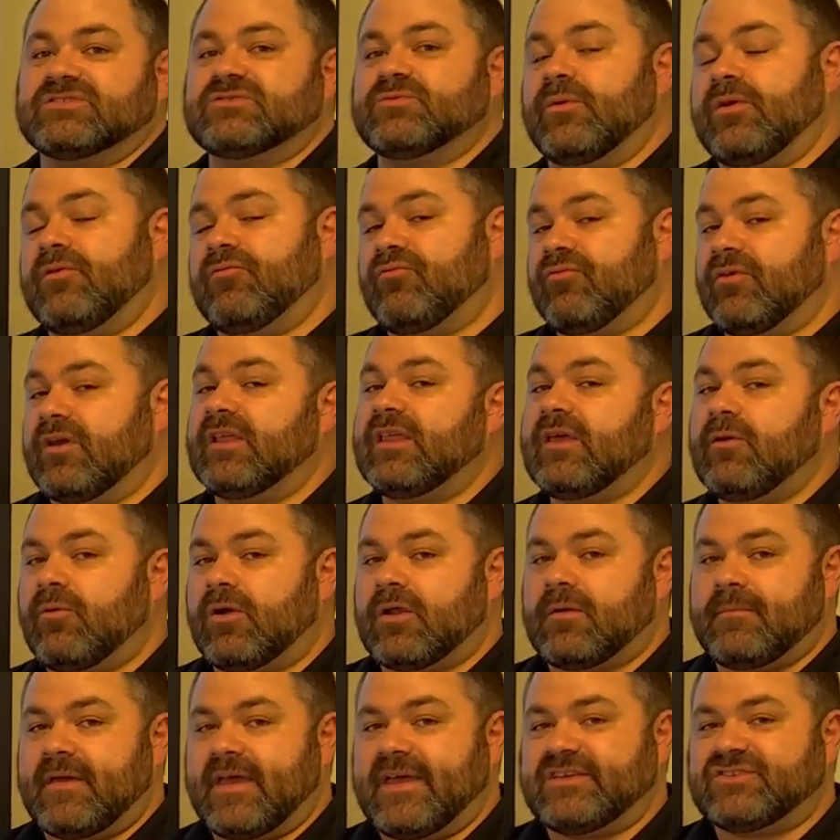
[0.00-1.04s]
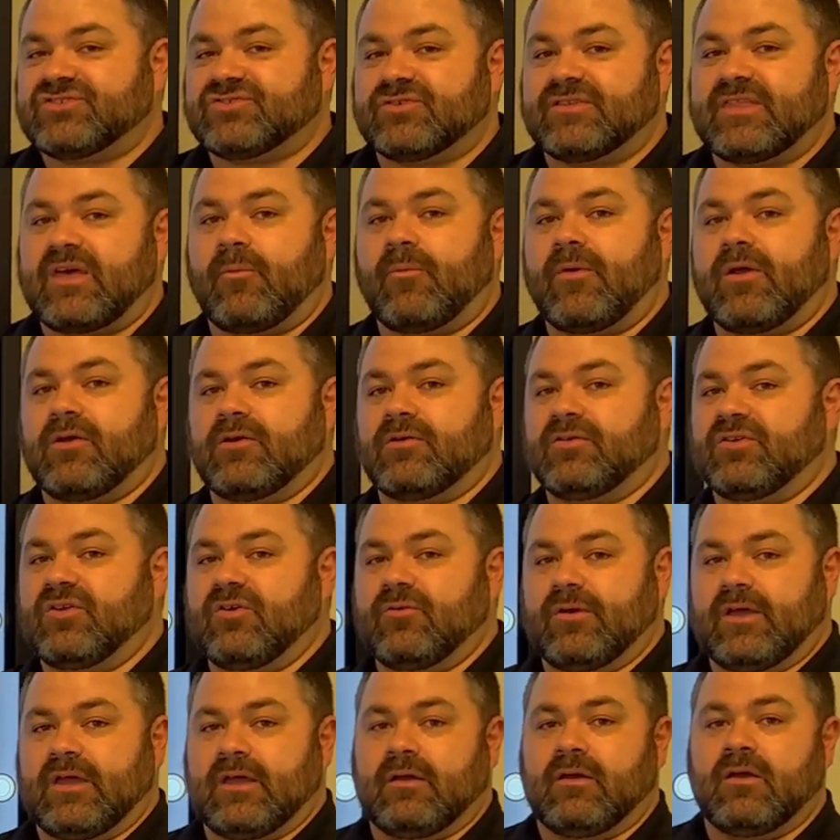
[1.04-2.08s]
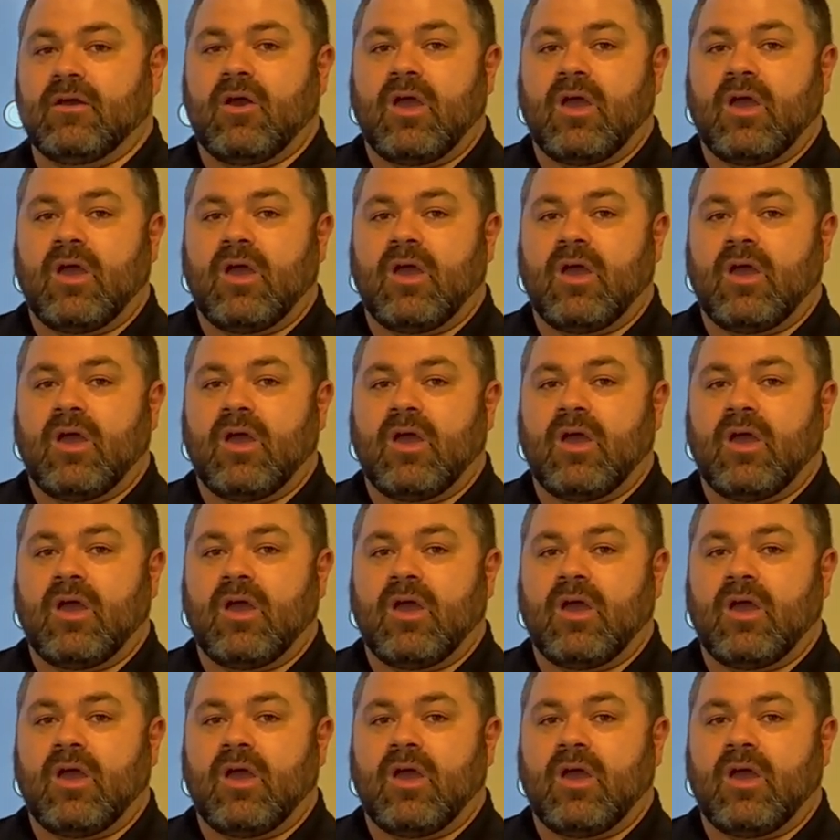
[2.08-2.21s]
So we really want to make sure that we are doing